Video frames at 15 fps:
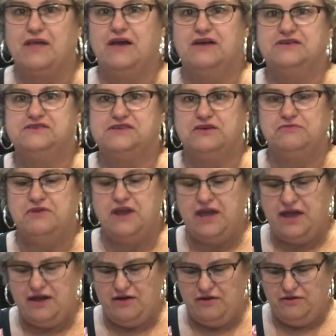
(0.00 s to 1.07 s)
so
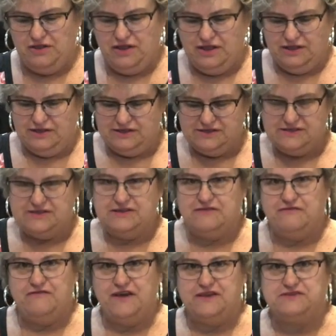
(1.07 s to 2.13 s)
now let's see
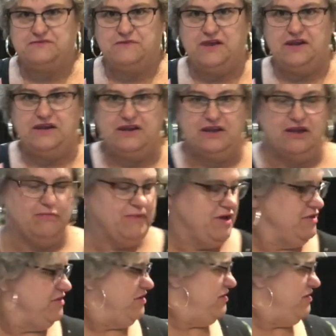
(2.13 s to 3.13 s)
if that's ready to come out of the